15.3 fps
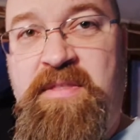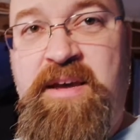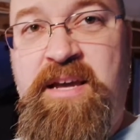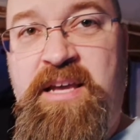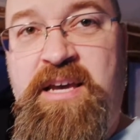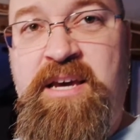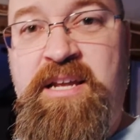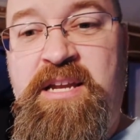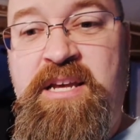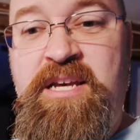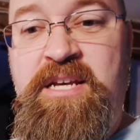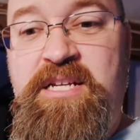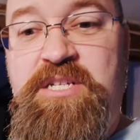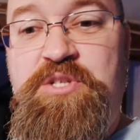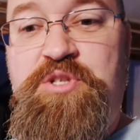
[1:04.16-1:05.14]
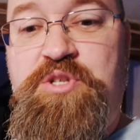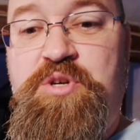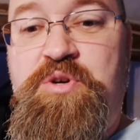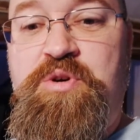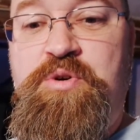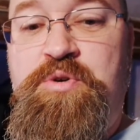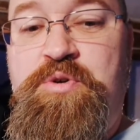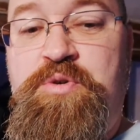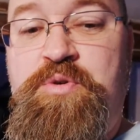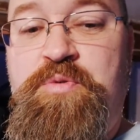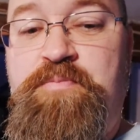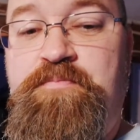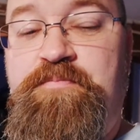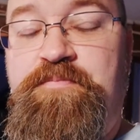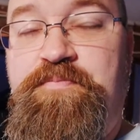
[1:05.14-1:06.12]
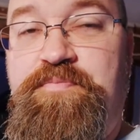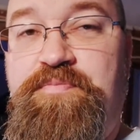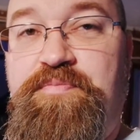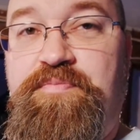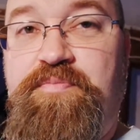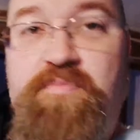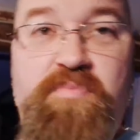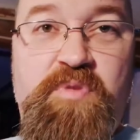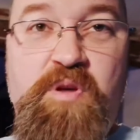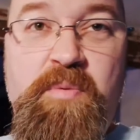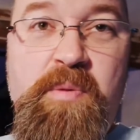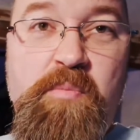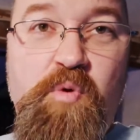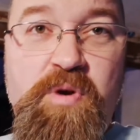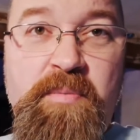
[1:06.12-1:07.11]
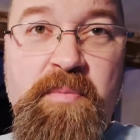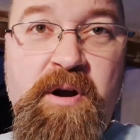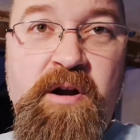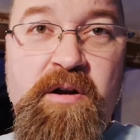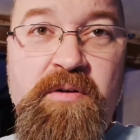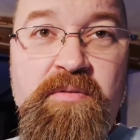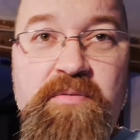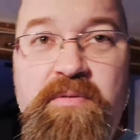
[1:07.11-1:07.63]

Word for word: that yet. So there'll be more tomorrow.